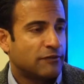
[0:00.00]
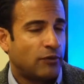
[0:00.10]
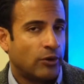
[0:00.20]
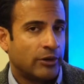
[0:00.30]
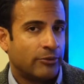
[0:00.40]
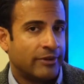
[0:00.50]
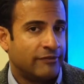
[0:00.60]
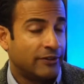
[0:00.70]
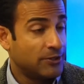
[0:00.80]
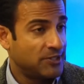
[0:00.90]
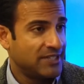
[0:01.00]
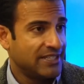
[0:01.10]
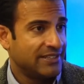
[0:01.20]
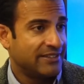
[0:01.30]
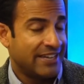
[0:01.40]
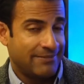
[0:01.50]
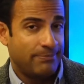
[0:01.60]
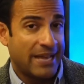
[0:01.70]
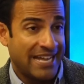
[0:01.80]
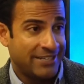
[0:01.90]
for reversing that
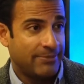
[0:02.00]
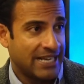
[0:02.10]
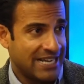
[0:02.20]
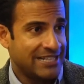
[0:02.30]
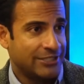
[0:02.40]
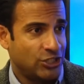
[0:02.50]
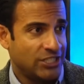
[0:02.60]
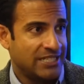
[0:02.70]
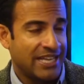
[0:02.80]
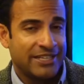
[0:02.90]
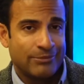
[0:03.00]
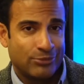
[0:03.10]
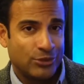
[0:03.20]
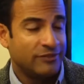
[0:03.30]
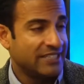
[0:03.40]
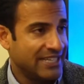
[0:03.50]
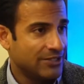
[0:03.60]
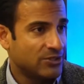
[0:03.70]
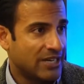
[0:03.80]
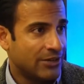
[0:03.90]
bad biology and improving
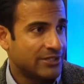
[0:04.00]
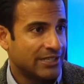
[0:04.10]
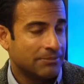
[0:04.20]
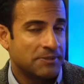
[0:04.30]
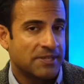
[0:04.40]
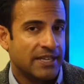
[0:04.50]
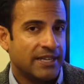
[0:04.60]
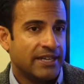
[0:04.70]
cancer outcomes